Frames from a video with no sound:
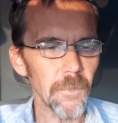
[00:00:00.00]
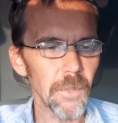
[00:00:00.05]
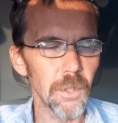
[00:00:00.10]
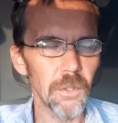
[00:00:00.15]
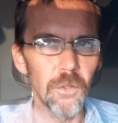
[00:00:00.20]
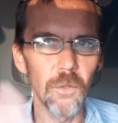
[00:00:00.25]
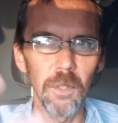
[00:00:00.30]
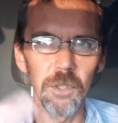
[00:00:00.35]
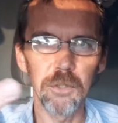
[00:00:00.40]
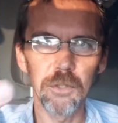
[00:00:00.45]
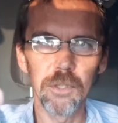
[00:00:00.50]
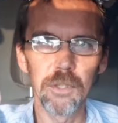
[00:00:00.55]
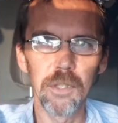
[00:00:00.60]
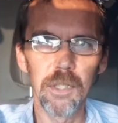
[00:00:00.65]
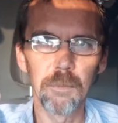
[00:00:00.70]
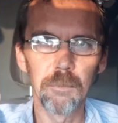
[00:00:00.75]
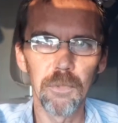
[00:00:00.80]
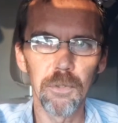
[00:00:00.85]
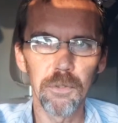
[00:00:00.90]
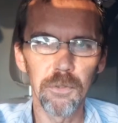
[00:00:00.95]
Question
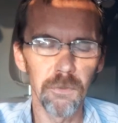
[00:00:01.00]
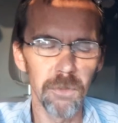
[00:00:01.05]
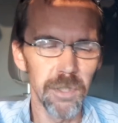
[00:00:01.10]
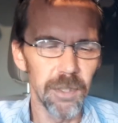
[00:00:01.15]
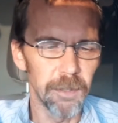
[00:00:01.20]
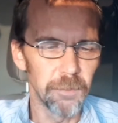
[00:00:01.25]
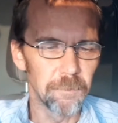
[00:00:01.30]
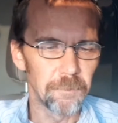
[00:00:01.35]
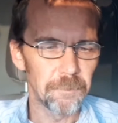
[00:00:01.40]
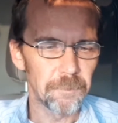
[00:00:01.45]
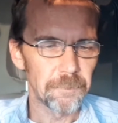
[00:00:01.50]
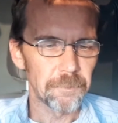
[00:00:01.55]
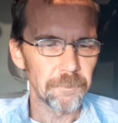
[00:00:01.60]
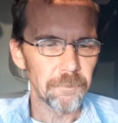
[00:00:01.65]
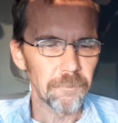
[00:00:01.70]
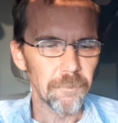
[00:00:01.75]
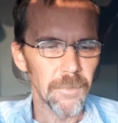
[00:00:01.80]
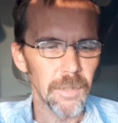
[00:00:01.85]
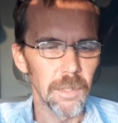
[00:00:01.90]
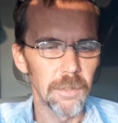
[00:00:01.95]
number 3.
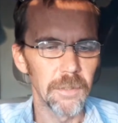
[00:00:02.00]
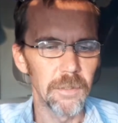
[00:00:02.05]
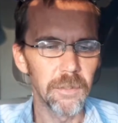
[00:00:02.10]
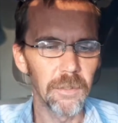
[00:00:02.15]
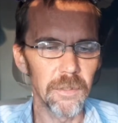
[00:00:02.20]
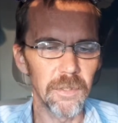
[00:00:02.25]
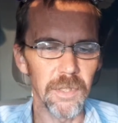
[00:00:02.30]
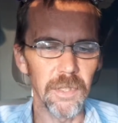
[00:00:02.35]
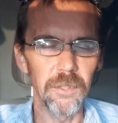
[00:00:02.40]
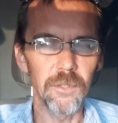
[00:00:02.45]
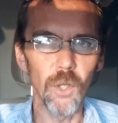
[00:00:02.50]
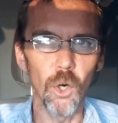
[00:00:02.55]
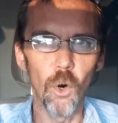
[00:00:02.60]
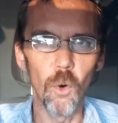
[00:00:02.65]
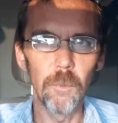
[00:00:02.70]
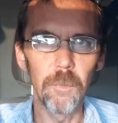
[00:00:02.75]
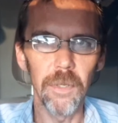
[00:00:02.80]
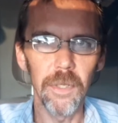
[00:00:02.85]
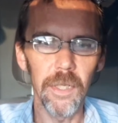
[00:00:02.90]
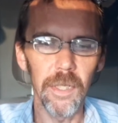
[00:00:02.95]
Since
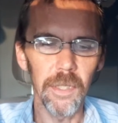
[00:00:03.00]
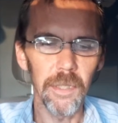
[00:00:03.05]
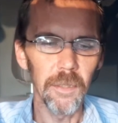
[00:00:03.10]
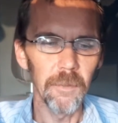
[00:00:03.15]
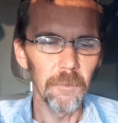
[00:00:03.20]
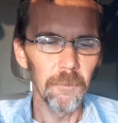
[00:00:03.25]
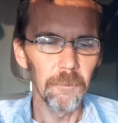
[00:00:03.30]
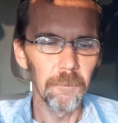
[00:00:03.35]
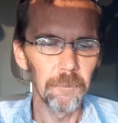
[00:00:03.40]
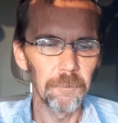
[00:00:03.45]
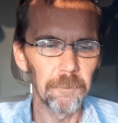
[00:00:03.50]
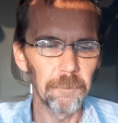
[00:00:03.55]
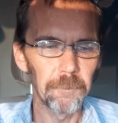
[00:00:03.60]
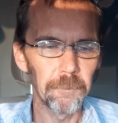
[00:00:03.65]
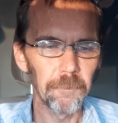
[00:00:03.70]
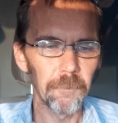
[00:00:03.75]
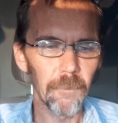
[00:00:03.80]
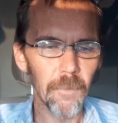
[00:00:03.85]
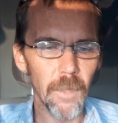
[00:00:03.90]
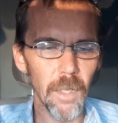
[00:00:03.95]
opening,
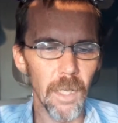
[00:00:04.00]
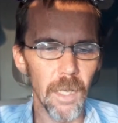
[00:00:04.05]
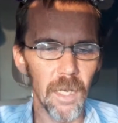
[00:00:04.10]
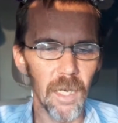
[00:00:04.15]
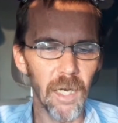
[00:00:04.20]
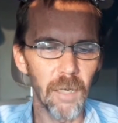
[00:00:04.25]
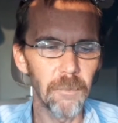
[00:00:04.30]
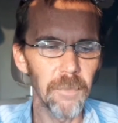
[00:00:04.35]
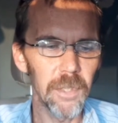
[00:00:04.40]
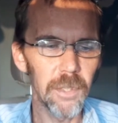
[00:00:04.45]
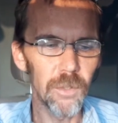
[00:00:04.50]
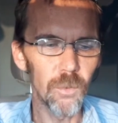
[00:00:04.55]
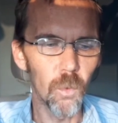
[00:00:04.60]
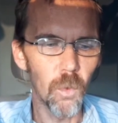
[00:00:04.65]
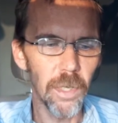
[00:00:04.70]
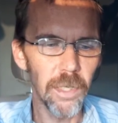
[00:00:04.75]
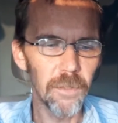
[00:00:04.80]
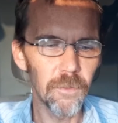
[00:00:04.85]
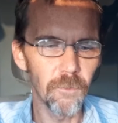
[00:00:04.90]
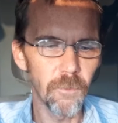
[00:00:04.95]
how many
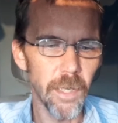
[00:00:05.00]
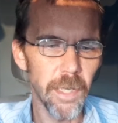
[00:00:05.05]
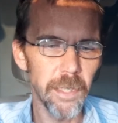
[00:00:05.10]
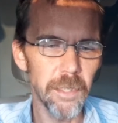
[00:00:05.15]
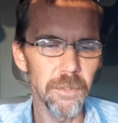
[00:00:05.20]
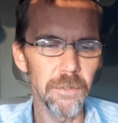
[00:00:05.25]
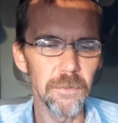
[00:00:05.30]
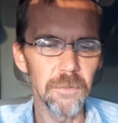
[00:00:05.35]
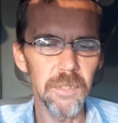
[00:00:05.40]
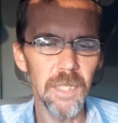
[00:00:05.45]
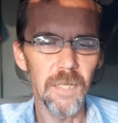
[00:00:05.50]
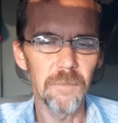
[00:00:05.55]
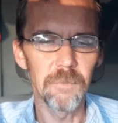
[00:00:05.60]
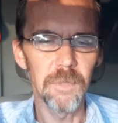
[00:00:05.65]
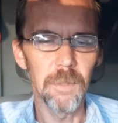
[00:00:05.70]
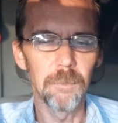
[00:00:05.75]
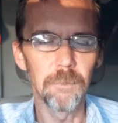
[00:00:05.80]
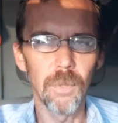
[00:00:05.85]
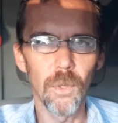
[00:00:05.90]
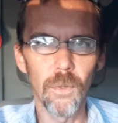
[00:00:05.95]
white rhinos have
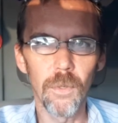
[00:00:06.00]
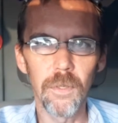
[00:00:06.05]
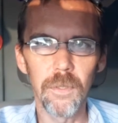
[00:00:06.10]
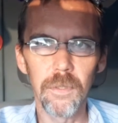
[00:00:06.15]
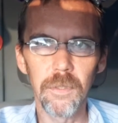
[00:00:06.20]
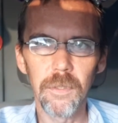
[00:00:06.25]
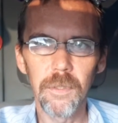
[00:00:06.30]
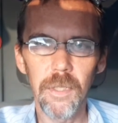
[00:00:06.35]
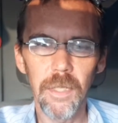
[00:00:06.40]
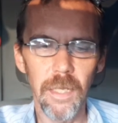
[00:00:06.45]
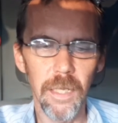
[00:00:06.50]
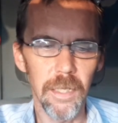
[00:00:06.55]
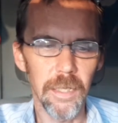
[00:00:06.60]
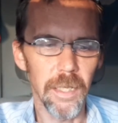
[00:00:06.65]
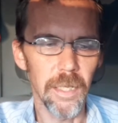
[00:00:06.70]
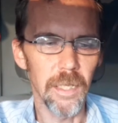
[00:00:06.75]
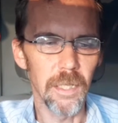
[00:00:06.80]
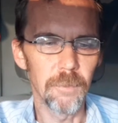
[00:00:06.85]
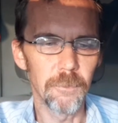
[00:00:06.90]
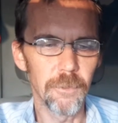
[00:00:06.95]
been born at
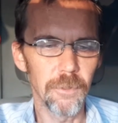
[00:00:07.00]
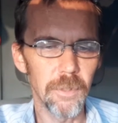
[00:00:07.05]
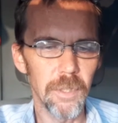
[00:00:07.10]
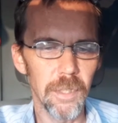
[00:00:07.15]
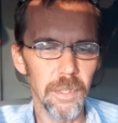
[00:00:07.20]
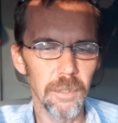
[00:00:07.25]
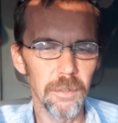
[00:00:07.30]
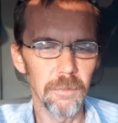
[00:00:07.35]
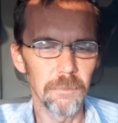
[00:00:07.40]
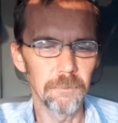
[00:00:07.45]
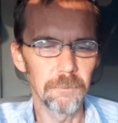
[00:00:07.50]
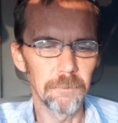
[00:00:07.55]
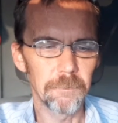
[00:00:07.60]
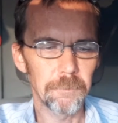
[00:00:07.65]
Animal Kingdom?